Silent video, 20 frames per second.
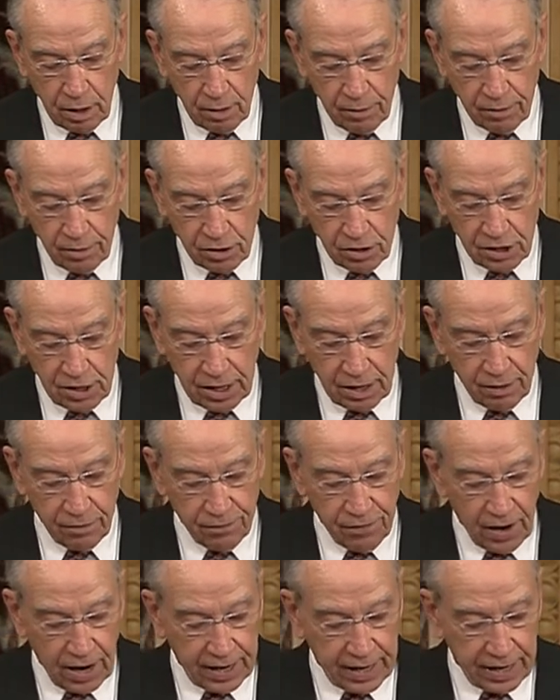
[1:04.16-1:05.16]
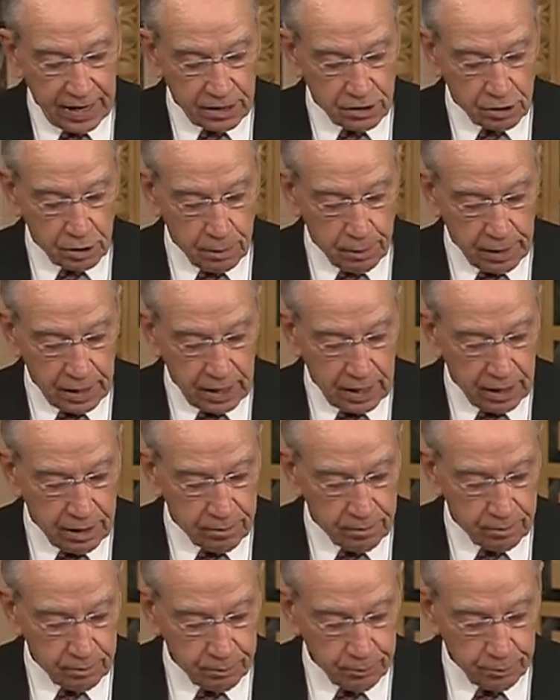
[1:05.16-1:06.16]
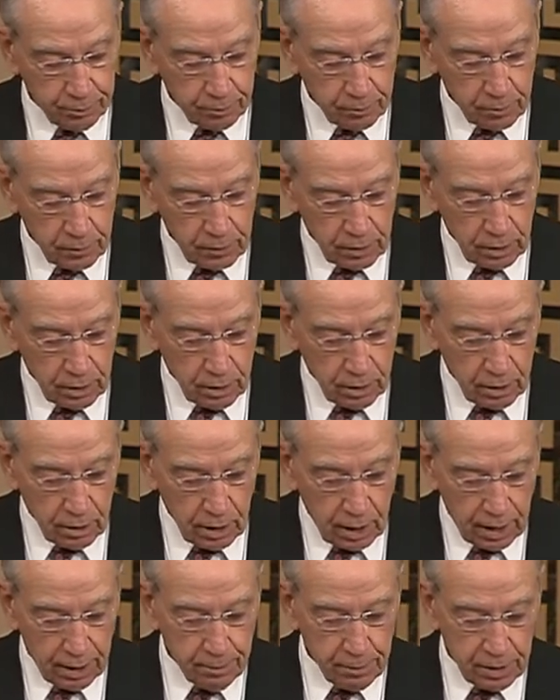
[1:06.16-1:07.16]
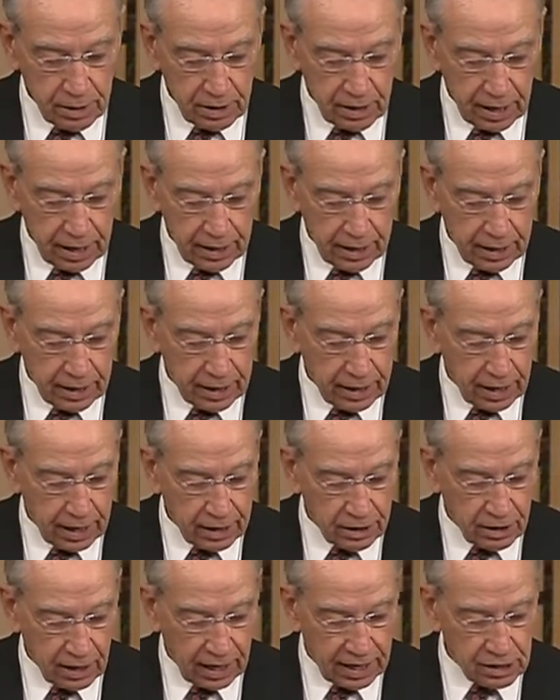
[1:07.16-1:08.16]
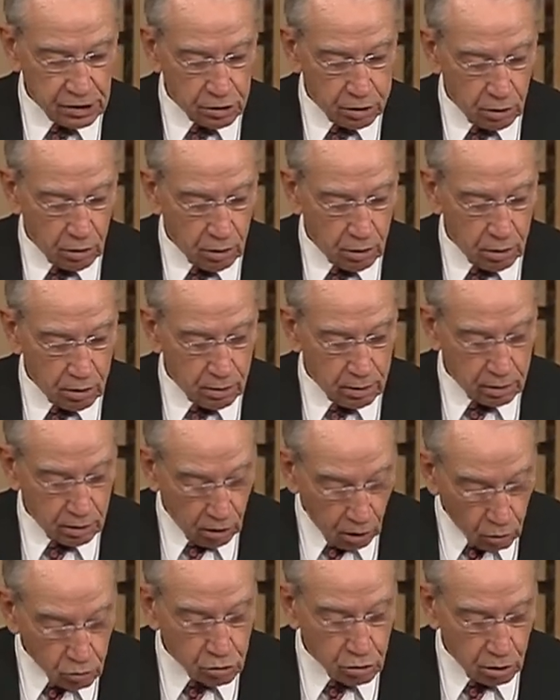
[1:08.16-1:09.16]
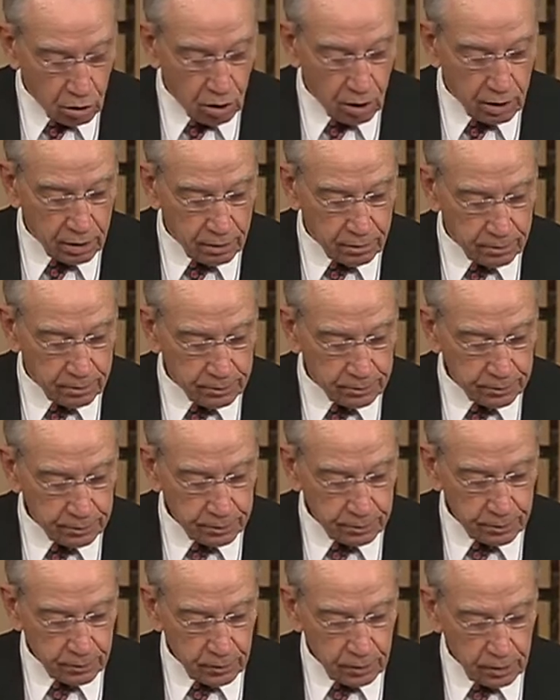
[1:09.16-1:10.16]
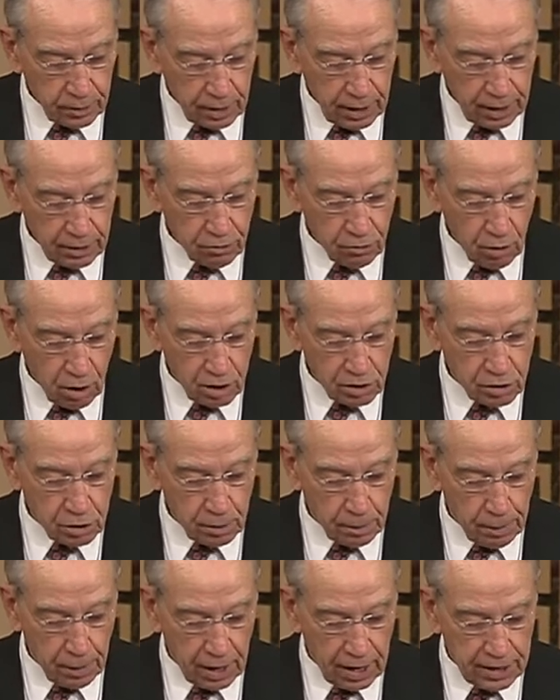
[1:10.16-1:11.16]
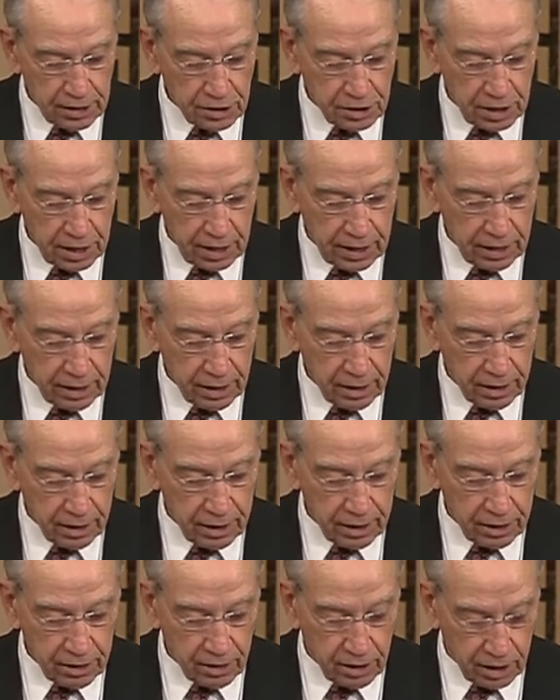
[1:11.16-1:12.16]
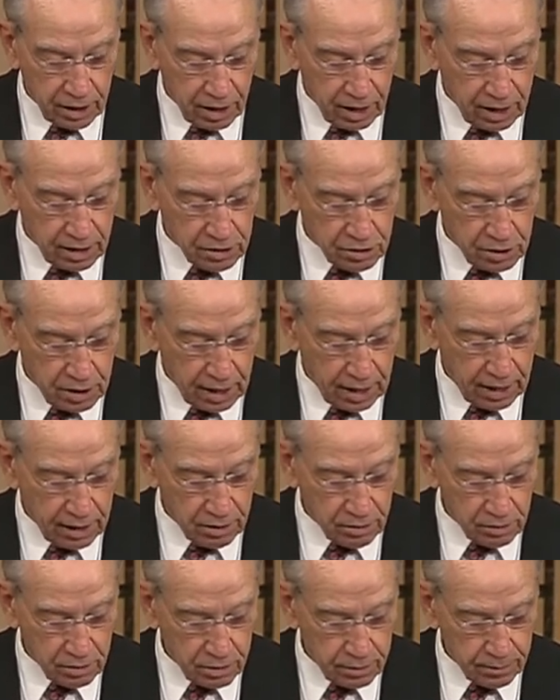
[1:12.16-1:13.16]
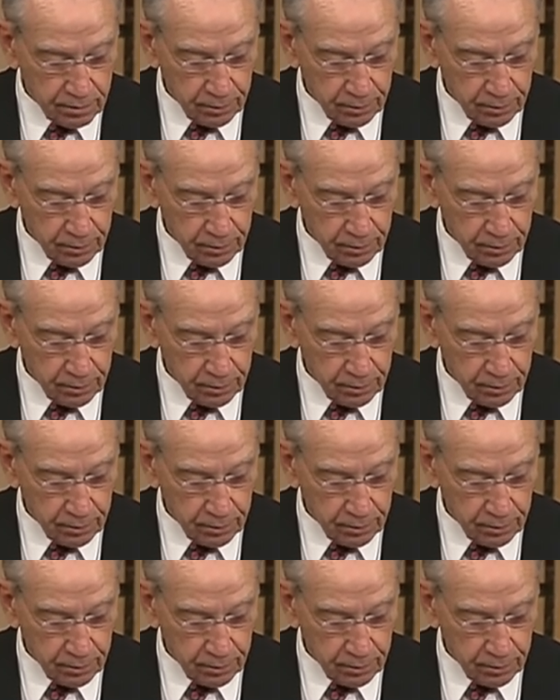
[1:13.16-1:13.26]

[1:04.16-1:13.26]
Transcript: of the Senate Finance Committee, I've been taking a close look at drug supply chain in the United States.